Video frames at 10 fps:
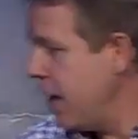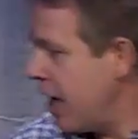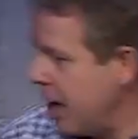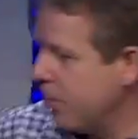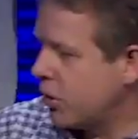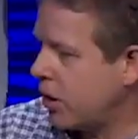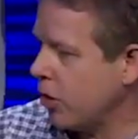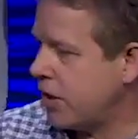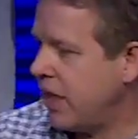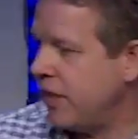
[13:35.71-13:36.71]
Hebrews
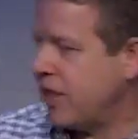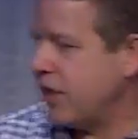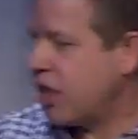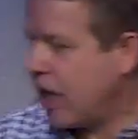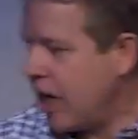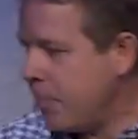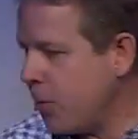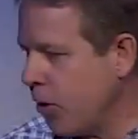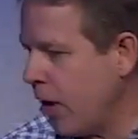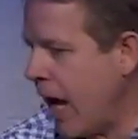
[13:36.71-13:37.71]
13 says, Keep
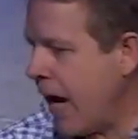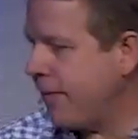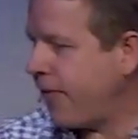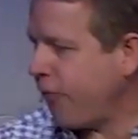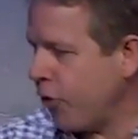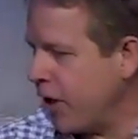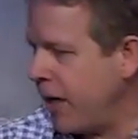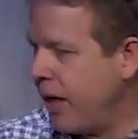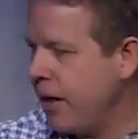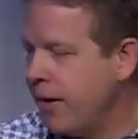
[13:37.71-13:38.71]
your lives
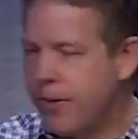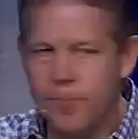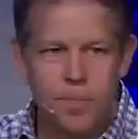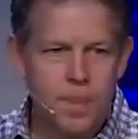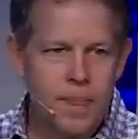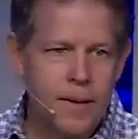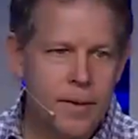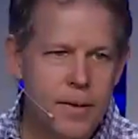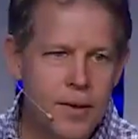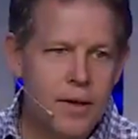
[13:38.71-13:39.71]
free
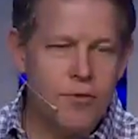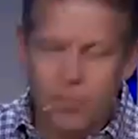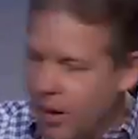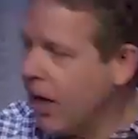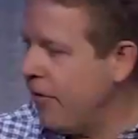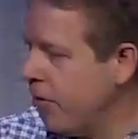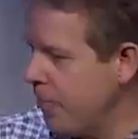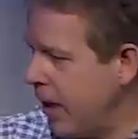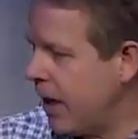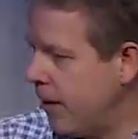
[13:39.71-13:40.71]
from the love of
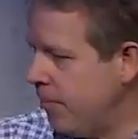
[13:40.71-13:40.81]
money.